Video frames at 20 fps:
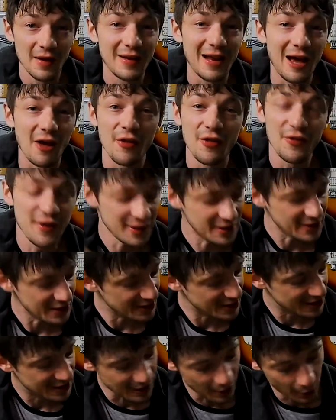Now this
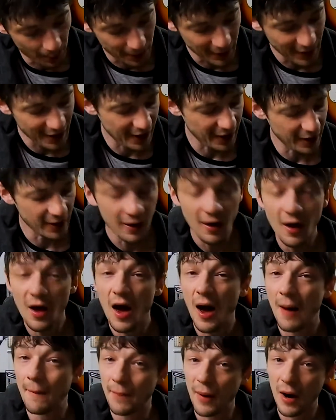is still playing
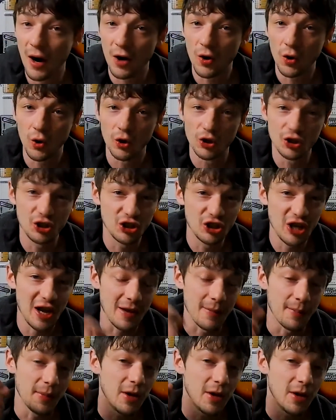a bar chord shape.